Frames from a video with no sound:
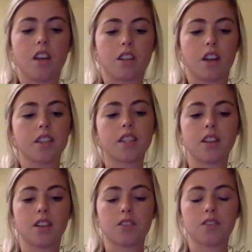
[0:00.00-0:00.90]
Dogs can
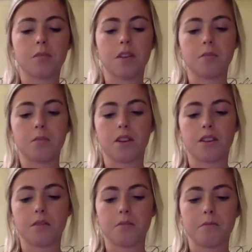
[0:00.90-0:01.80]
also smell in
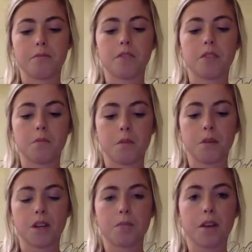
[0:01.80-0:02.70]

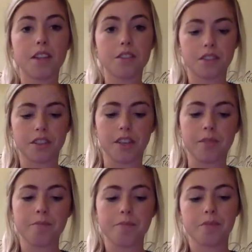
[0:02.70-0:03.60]
parts by the
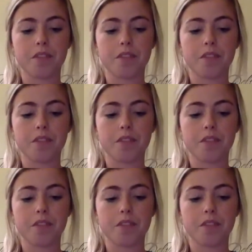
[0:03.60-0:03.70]
trillion.